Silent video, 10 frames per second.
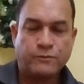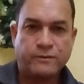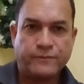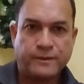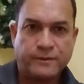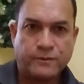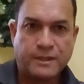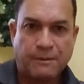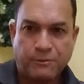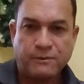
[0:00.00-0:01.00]
One of the
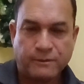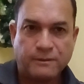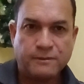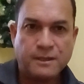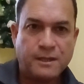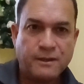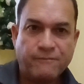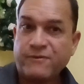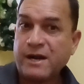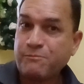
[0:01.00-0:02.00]
couple,
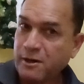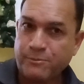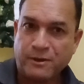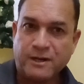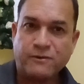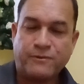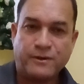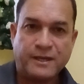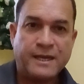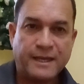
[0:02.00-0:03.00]
very popular
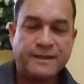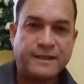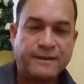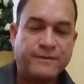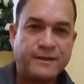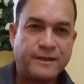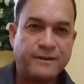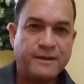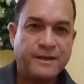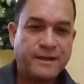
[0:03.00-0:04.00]
in the
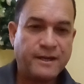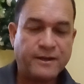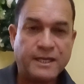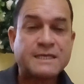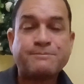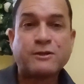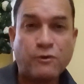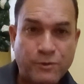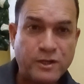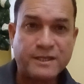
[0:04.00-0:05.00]
expat
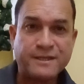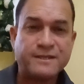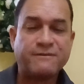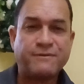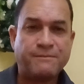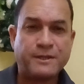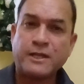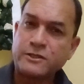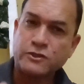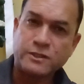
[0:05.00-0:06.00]
community in the Philippines,
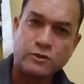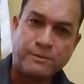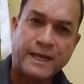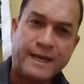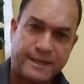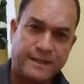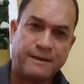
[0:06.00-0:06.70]
not just in Dumaguete.